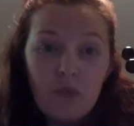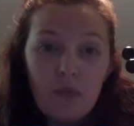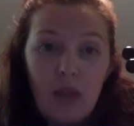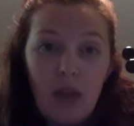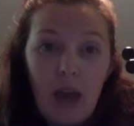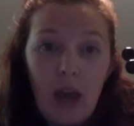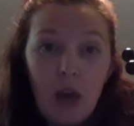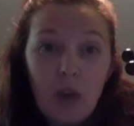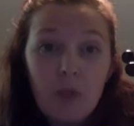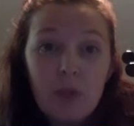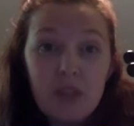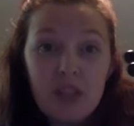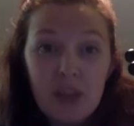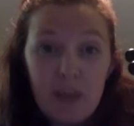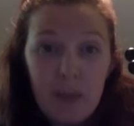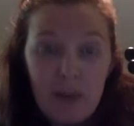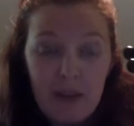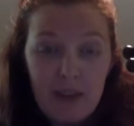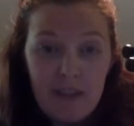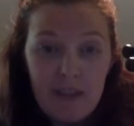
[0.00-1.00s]
helped
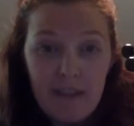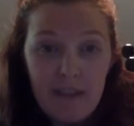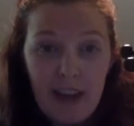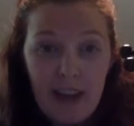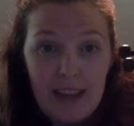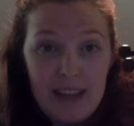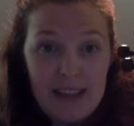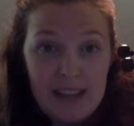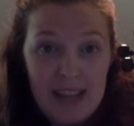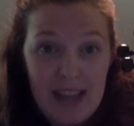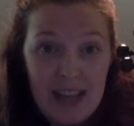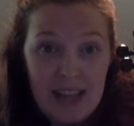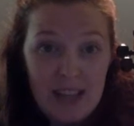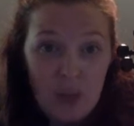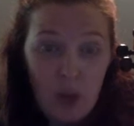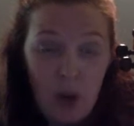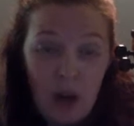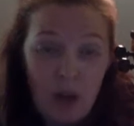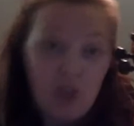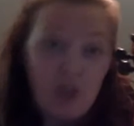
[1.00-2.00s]
somebody find the
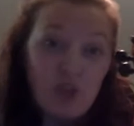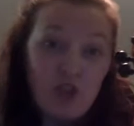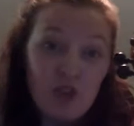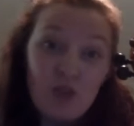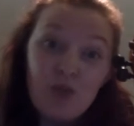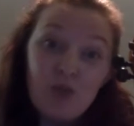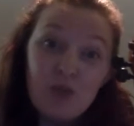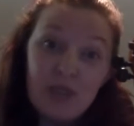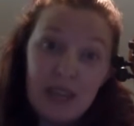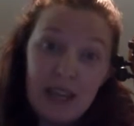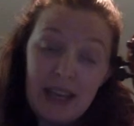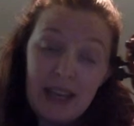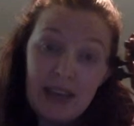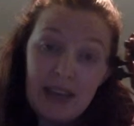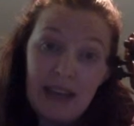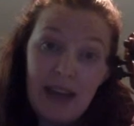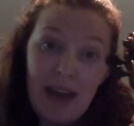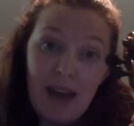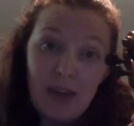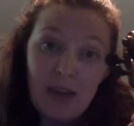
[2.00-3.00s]
Sasquatch using
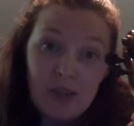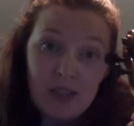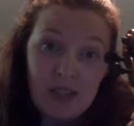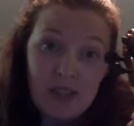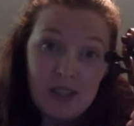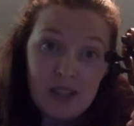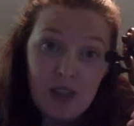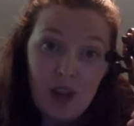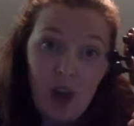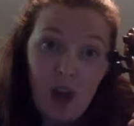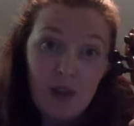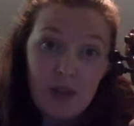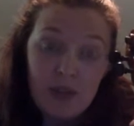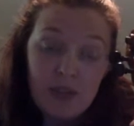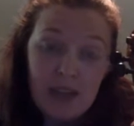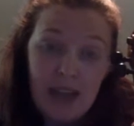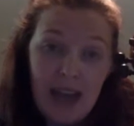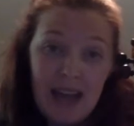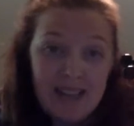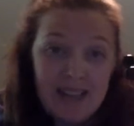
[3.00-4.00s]
louds and
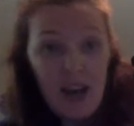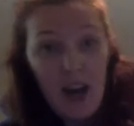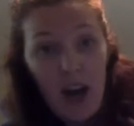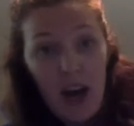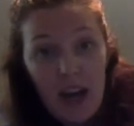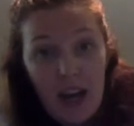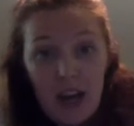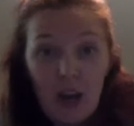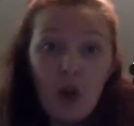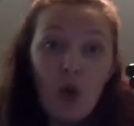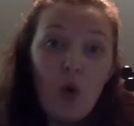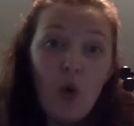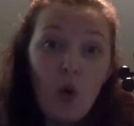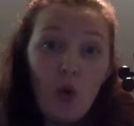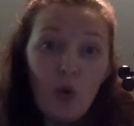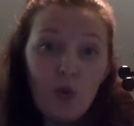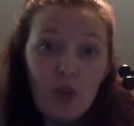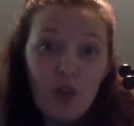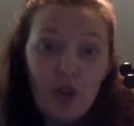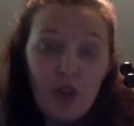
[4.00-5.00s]
softs as hot and
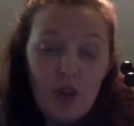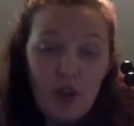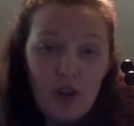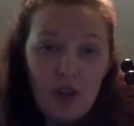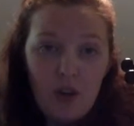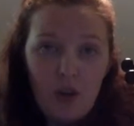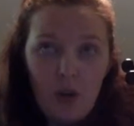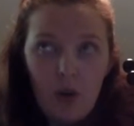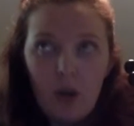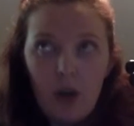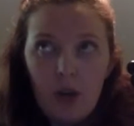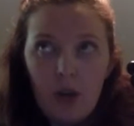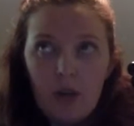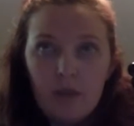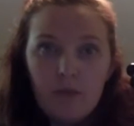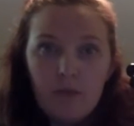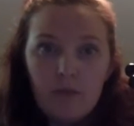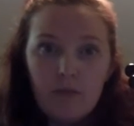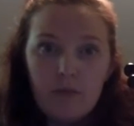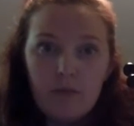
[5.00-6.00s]
cold, or
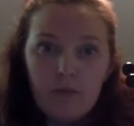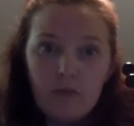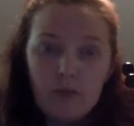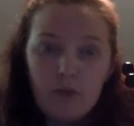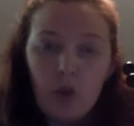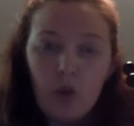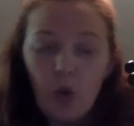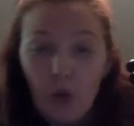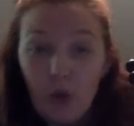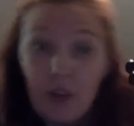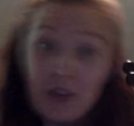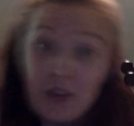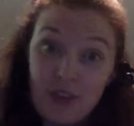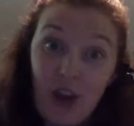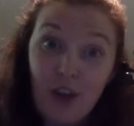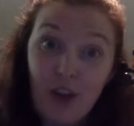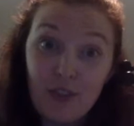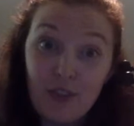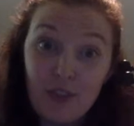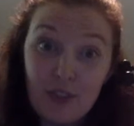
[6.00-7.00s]
cold and
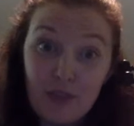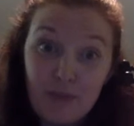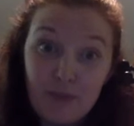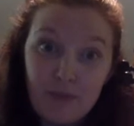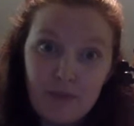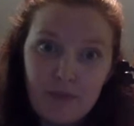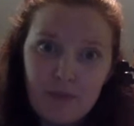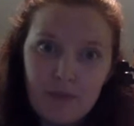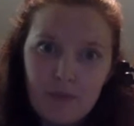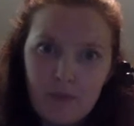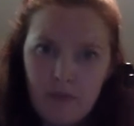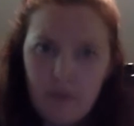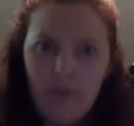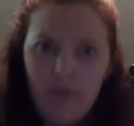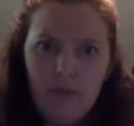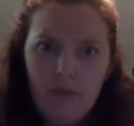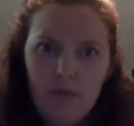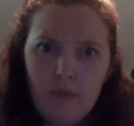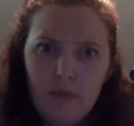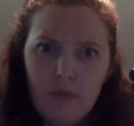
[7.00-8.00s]
soft.
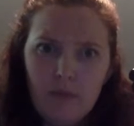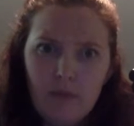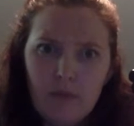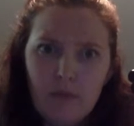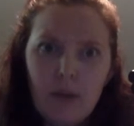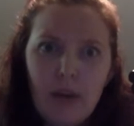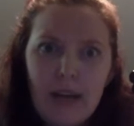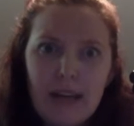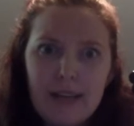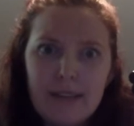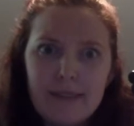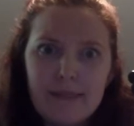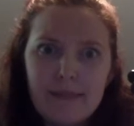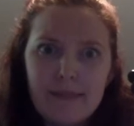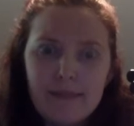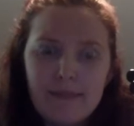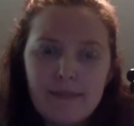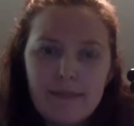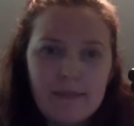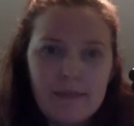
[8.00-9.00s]
What?
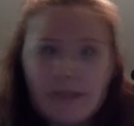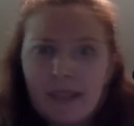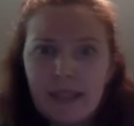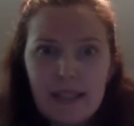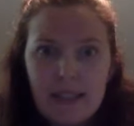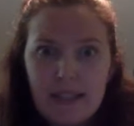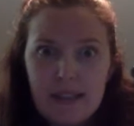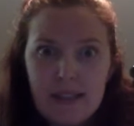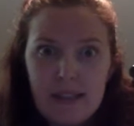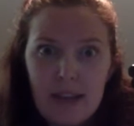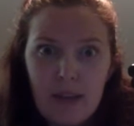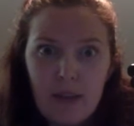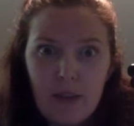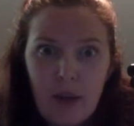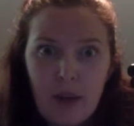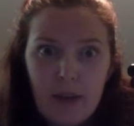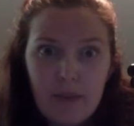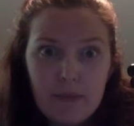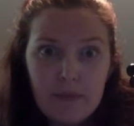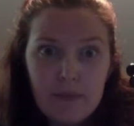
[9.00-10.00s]
That doesn't sound right.